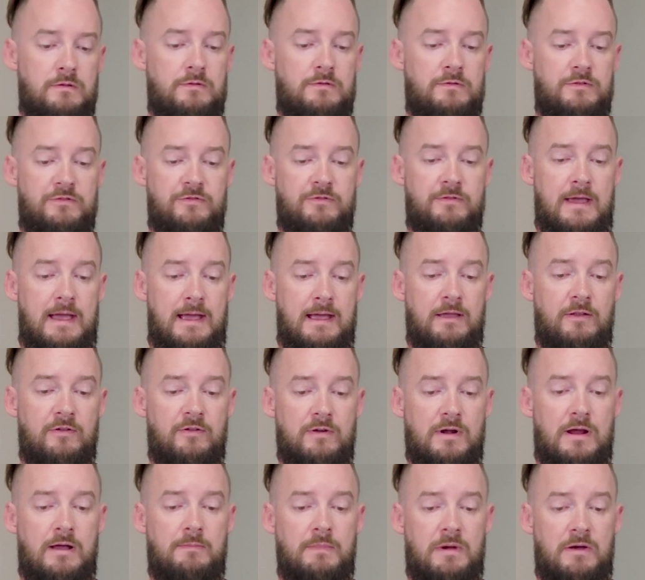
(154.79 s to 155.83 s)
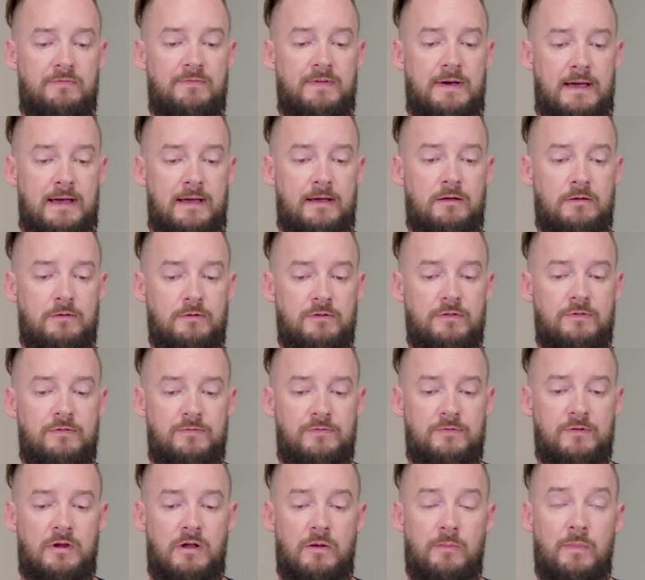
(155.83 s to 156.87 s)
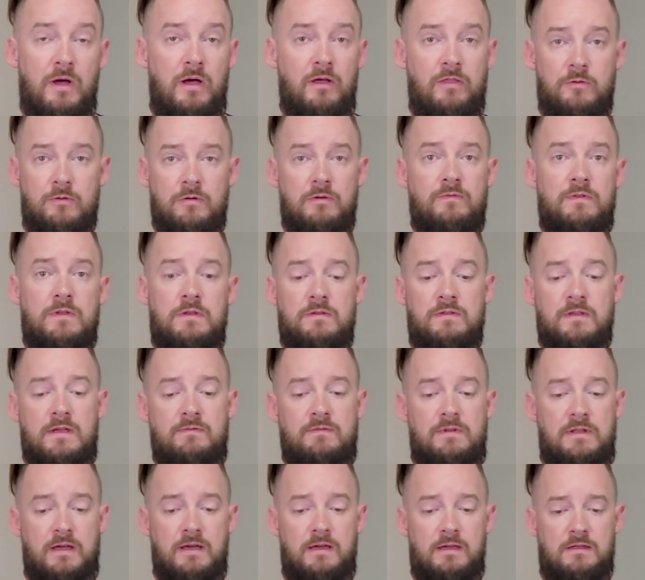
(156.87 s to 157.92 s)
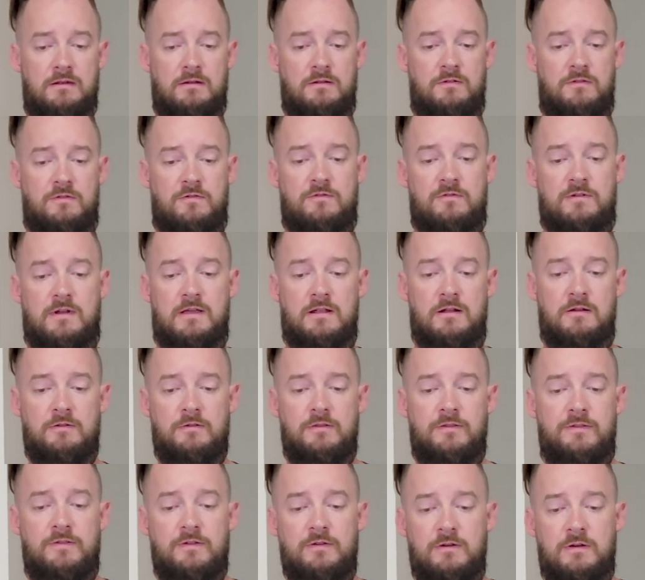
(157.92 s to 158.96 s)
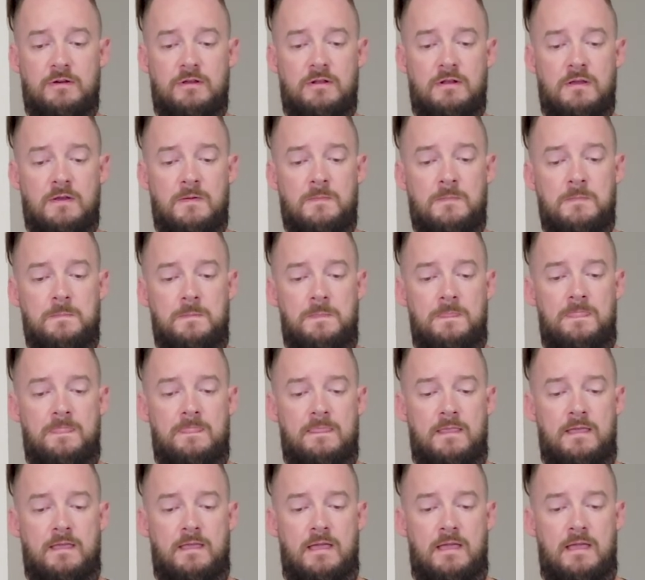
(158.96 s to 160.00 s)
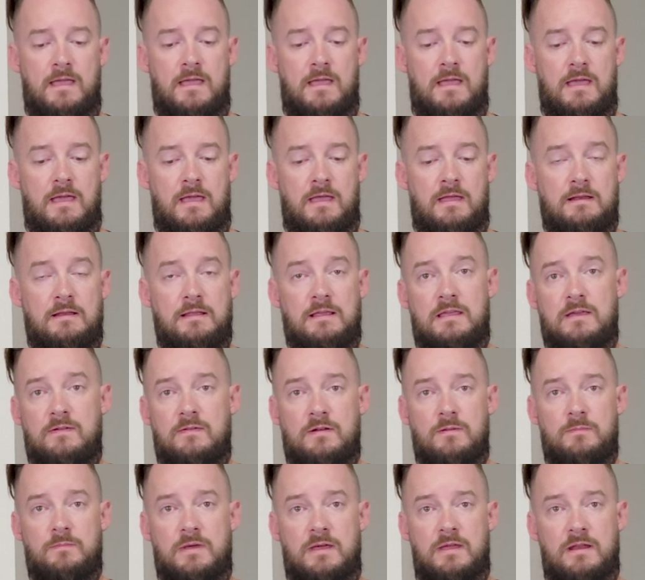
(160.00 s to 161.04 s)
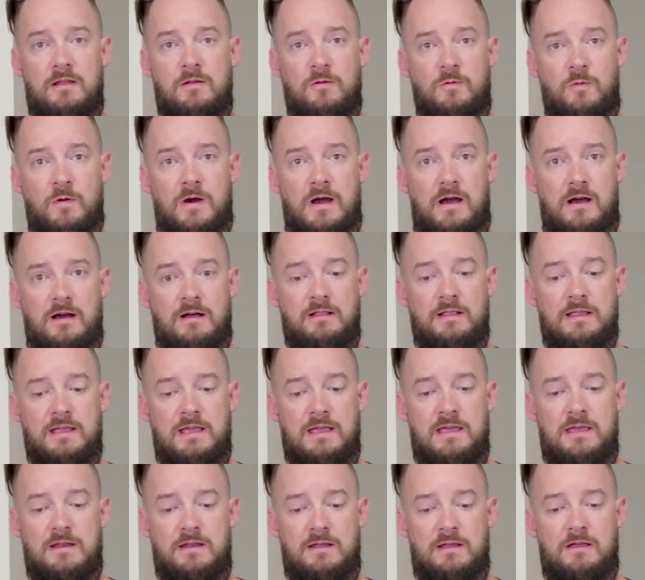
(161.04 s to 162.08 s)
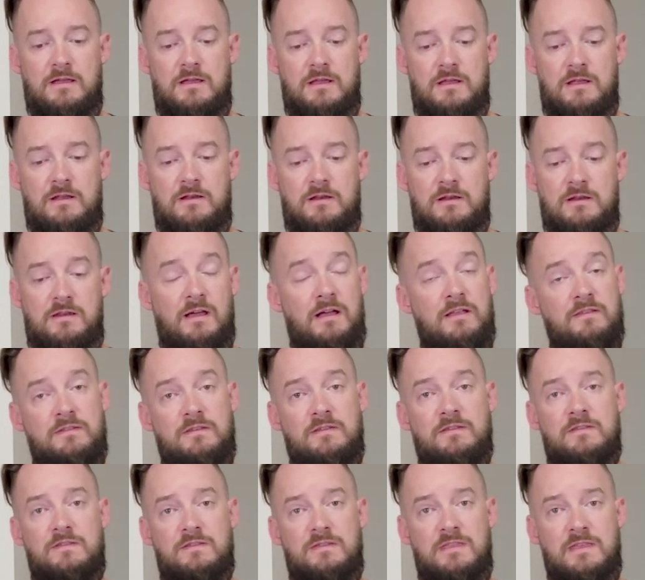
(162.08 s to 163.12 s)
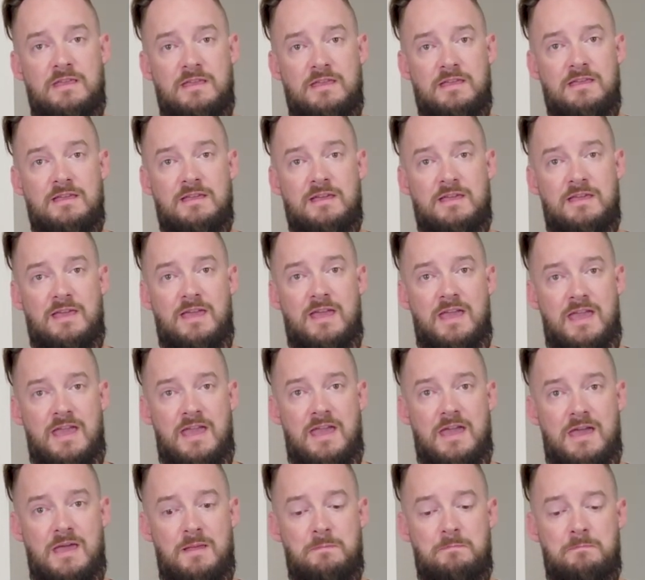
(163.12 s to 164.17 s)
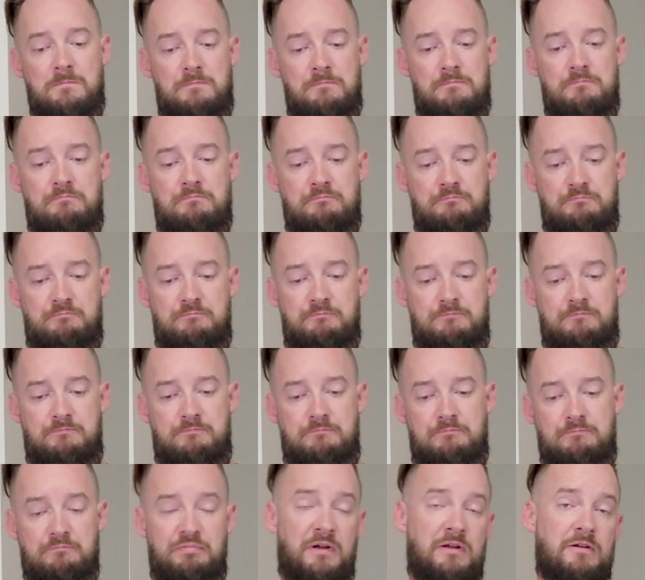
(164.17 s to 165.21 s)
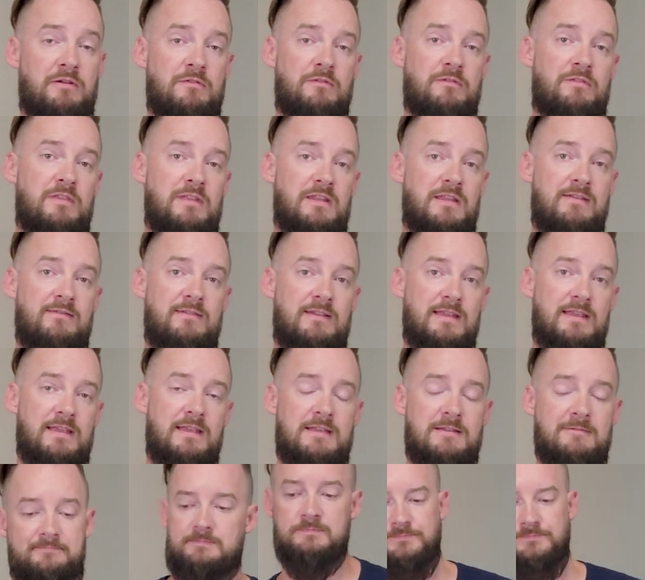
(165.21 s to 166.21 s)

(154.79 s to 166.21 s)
Just drag and drop my files from other reviews I've done straight onto it and give it a minute while it does its thing and burns the DVD.